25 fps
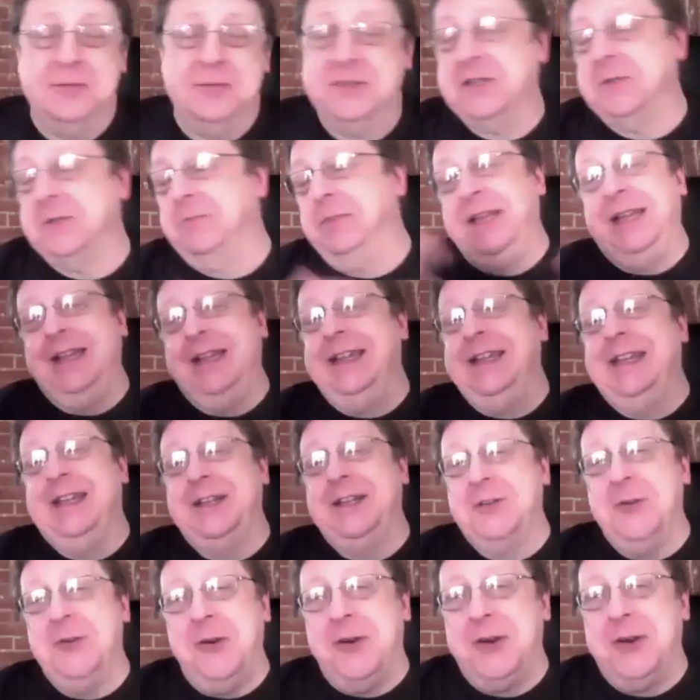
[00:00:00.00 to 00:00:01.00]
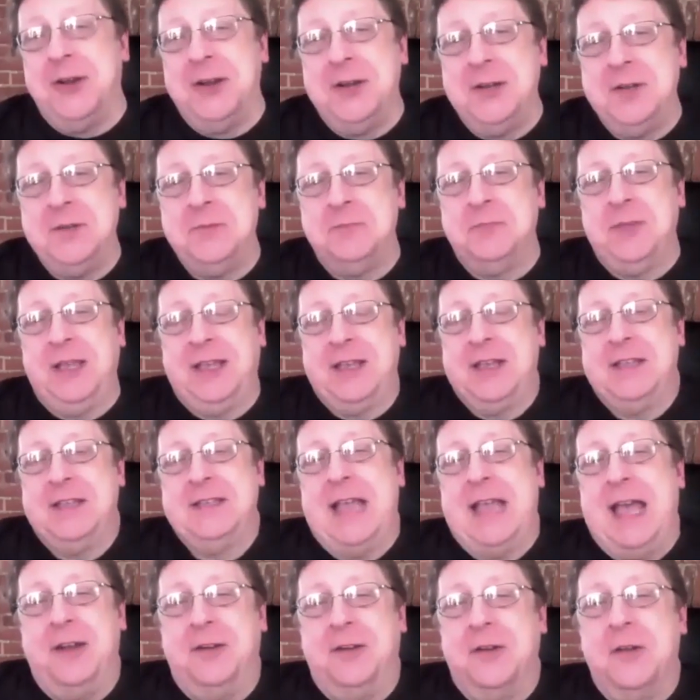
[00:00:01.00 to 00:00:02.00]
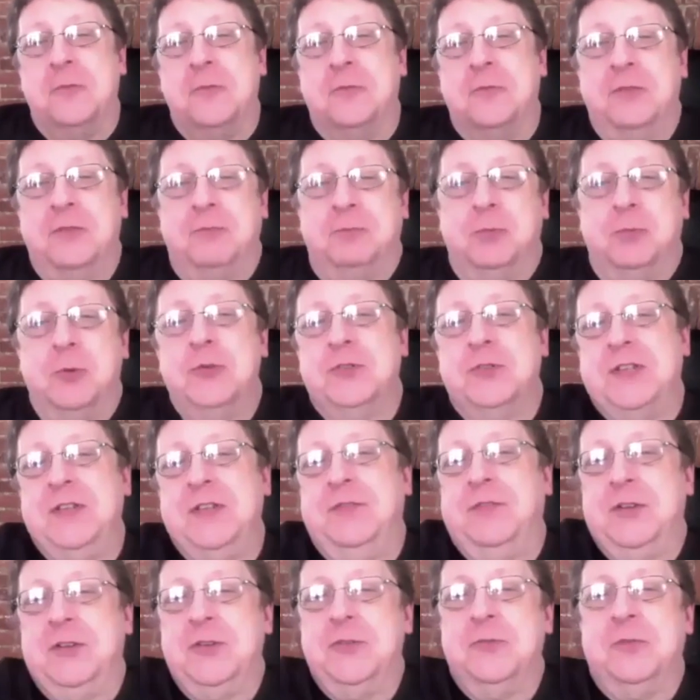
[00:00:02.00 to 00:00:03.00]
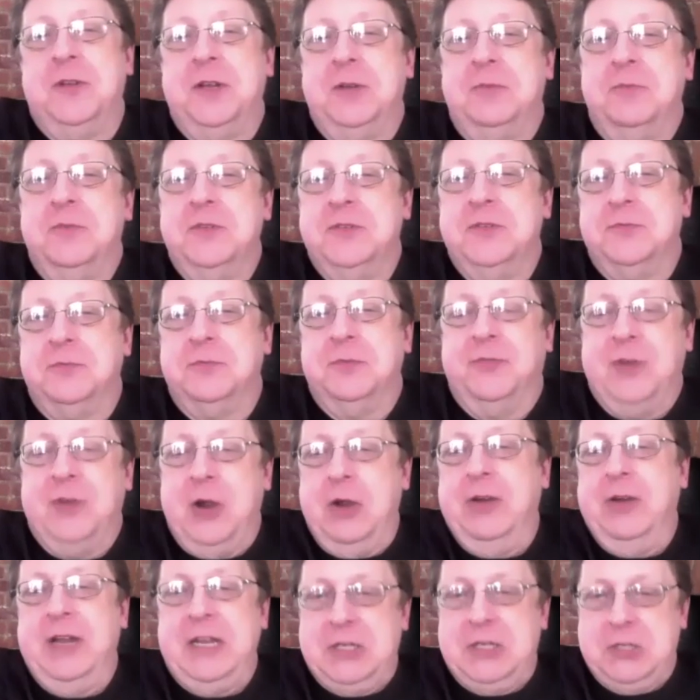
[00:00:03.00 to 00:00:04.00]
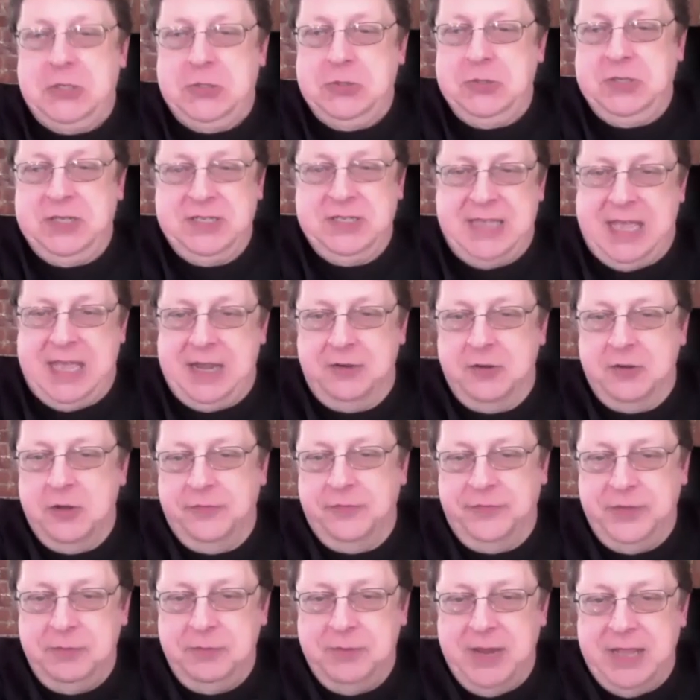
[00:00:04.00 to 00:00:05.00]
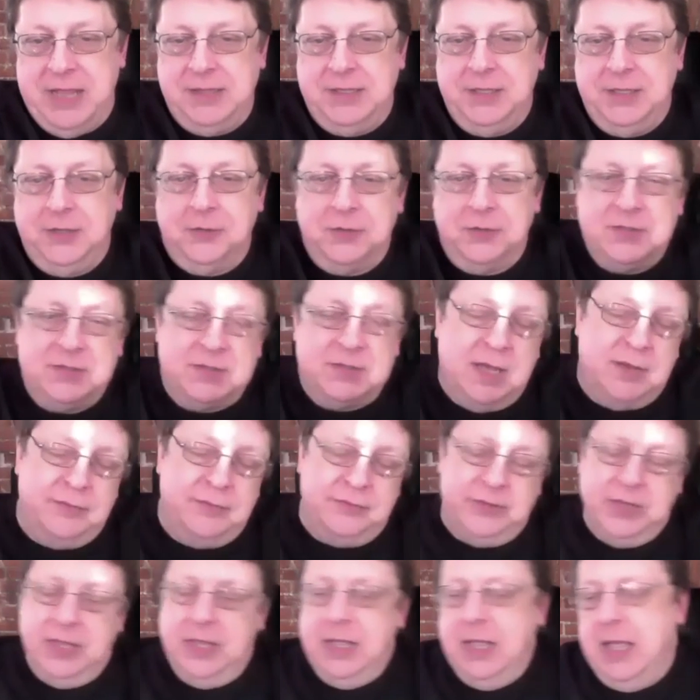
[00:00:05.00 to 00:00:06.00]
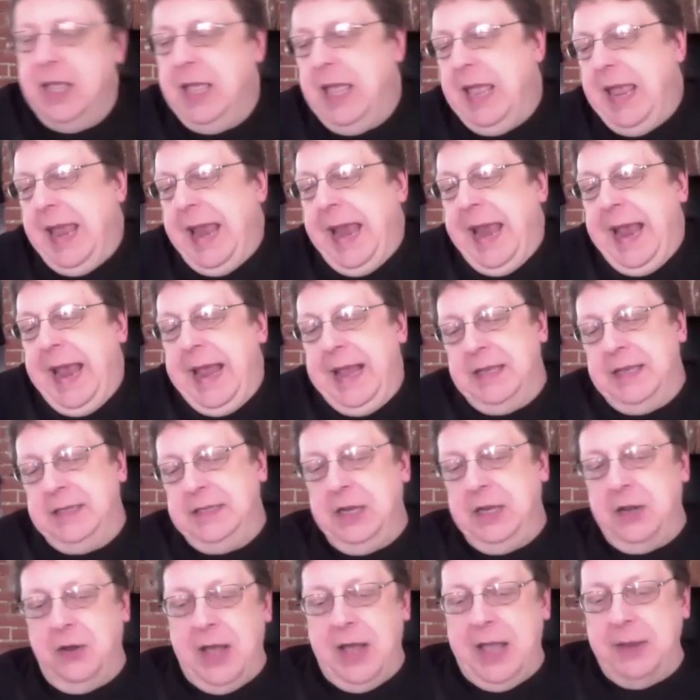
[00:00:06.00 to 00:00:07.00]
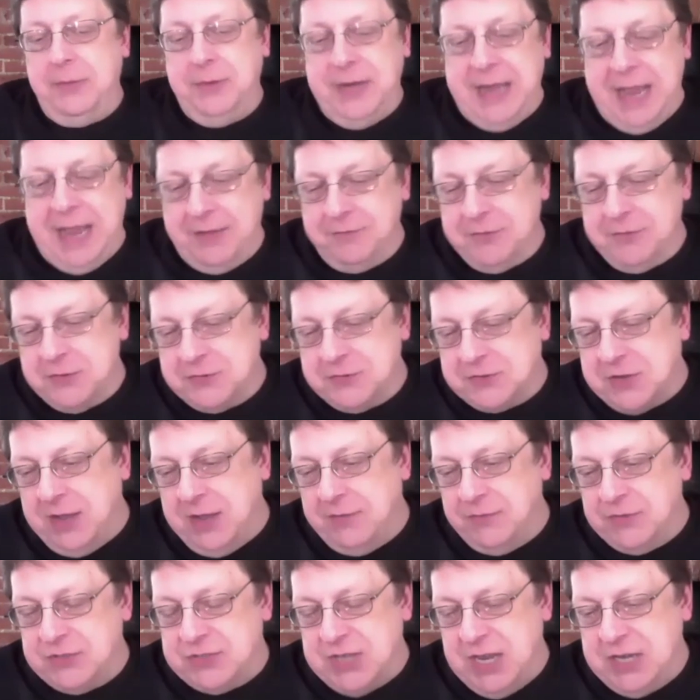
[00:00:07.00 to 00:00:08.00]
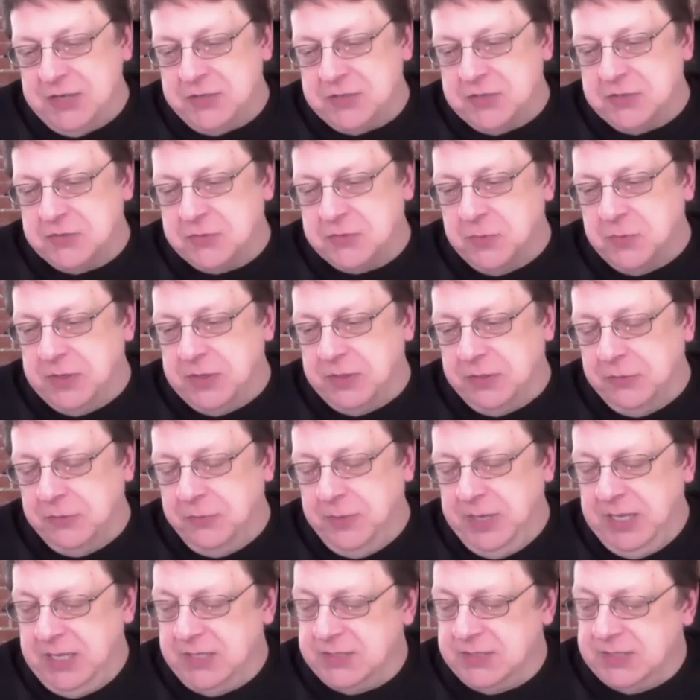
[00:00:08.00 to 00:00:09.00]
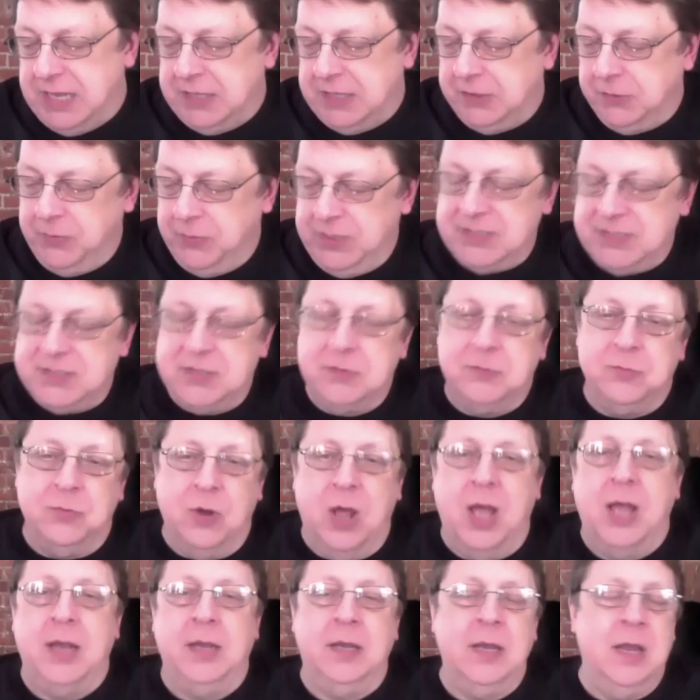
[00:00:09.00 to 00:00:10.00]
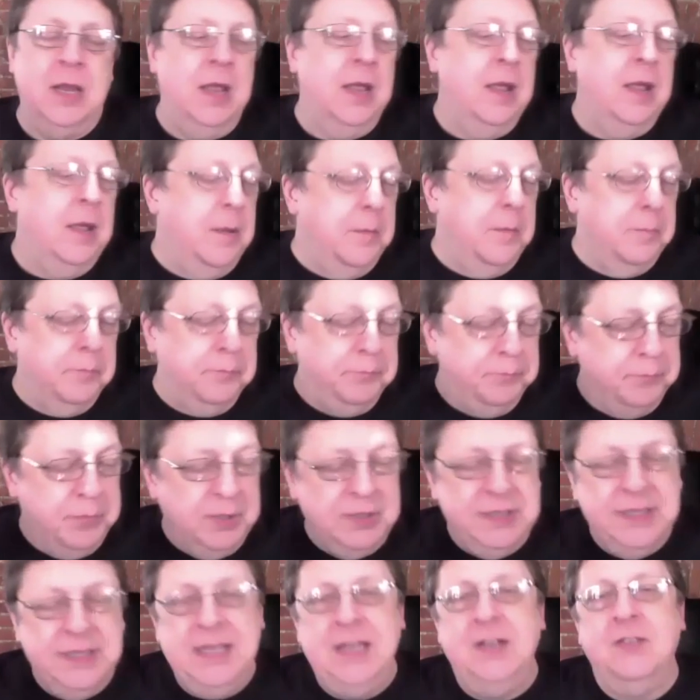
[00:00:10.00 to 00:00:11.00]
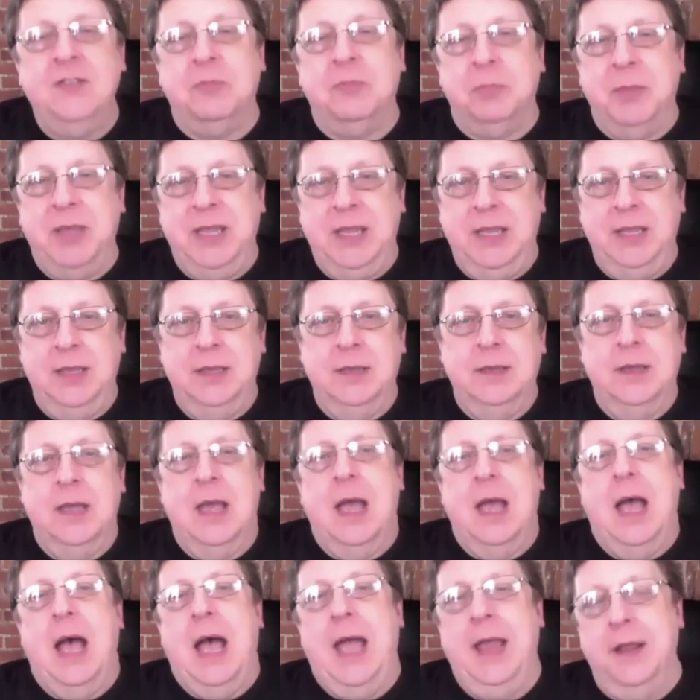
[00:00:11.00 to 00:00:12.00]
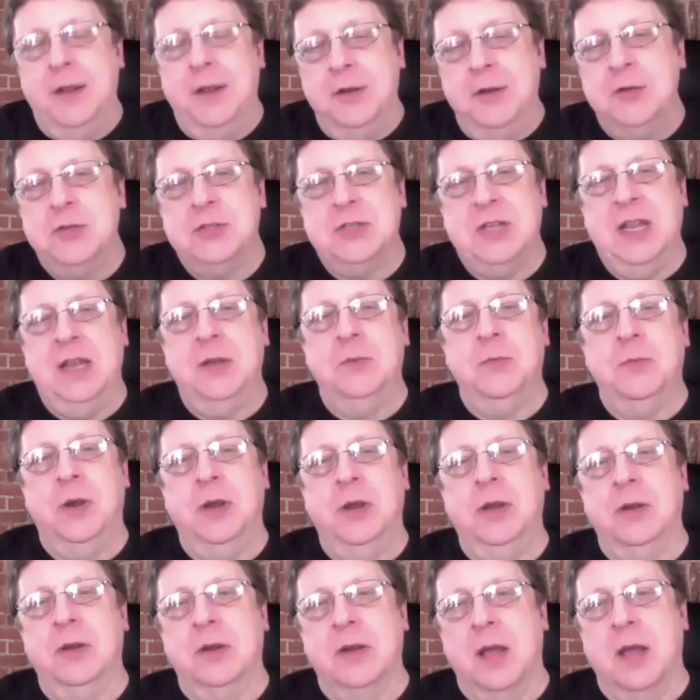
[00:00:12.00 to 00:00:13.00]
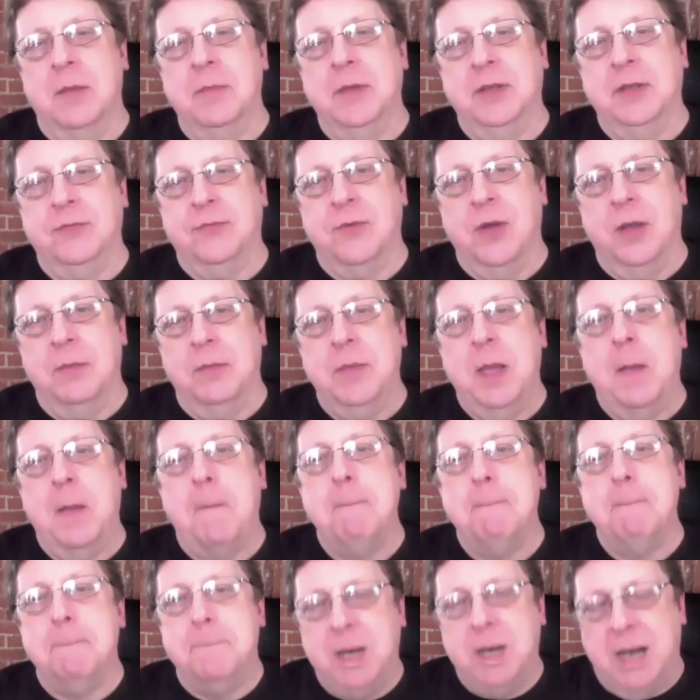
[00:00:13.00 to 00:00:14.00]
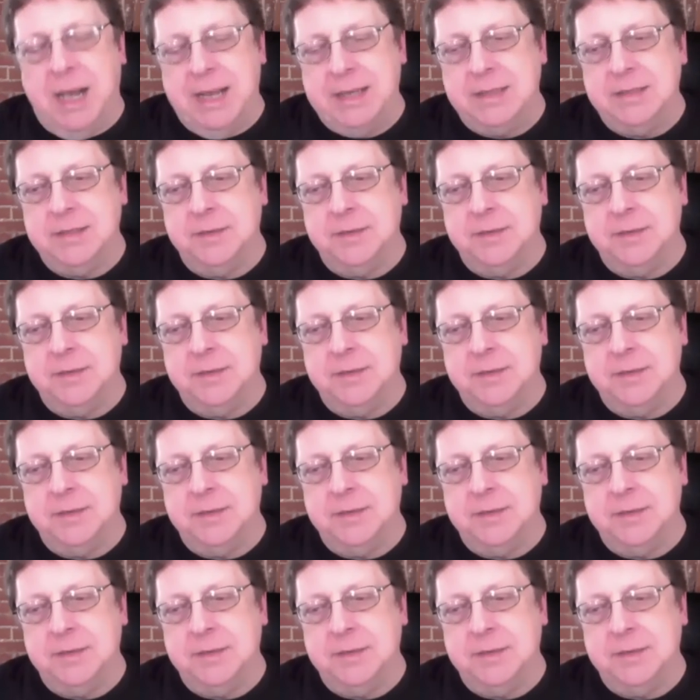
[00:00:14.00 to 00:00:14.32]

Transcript: completely ignored because I don't know if Bruce even knew what it was referring to because I don't know if he read the old stuff. And you know, I would have those conversations with Louise, and Louise said, "Ron, believe me, I understand where you're coming from. But